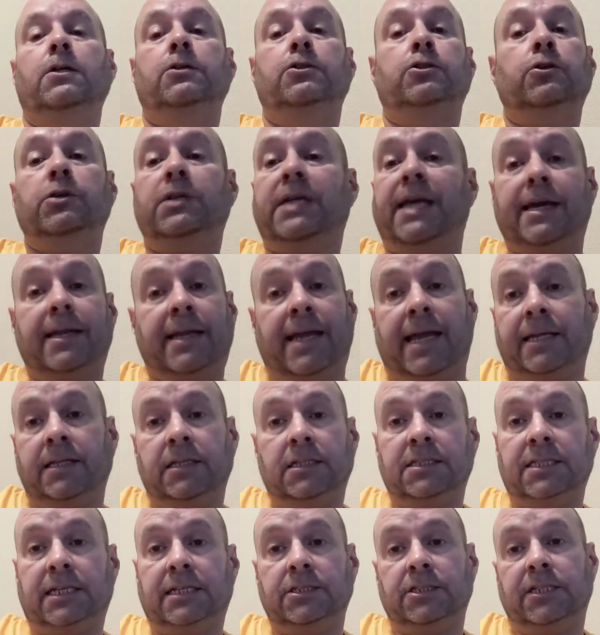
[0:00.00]
So you can't hang
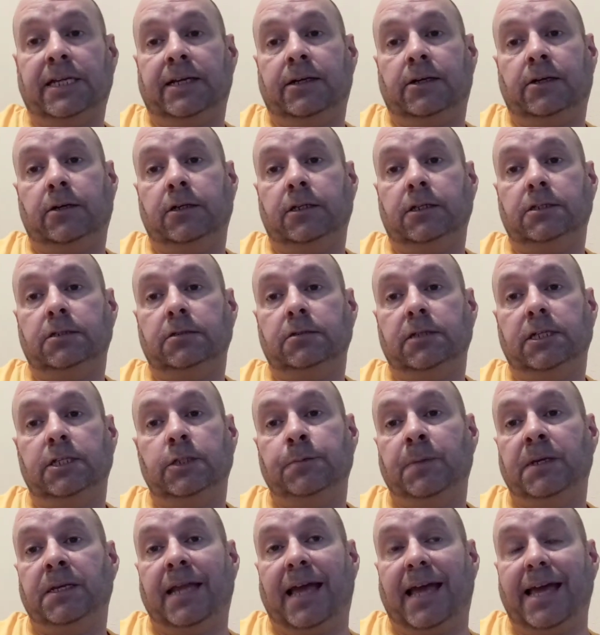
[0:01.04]
this on Jay Curtis.
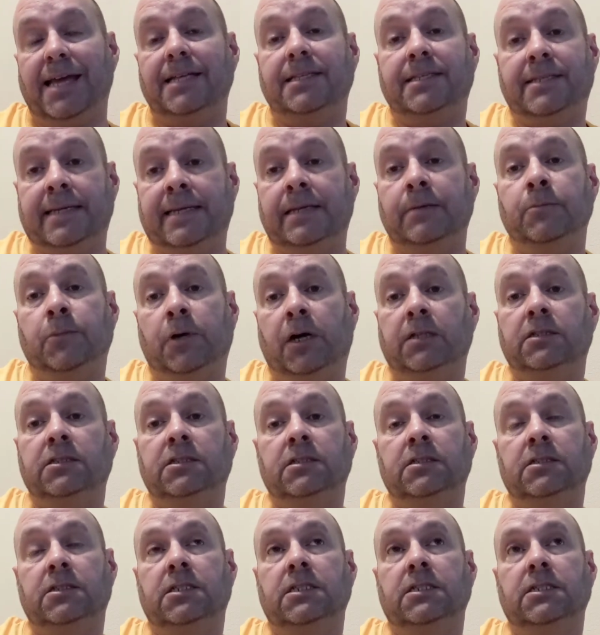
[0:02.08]
It's been 18 months
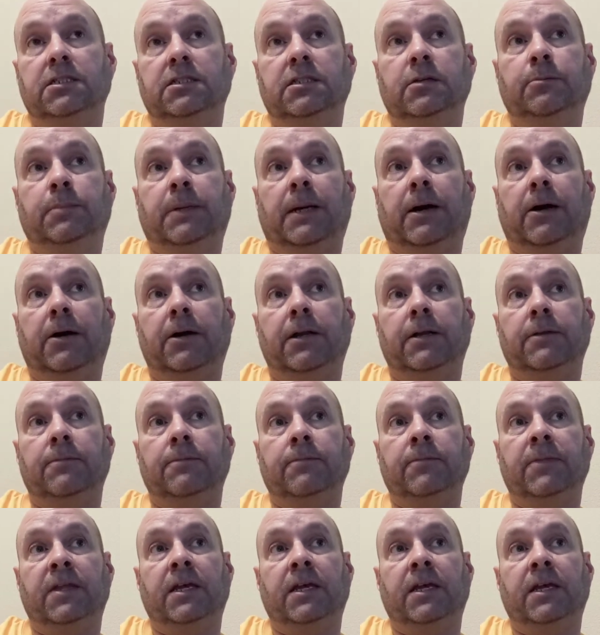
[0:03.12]
since he's departed,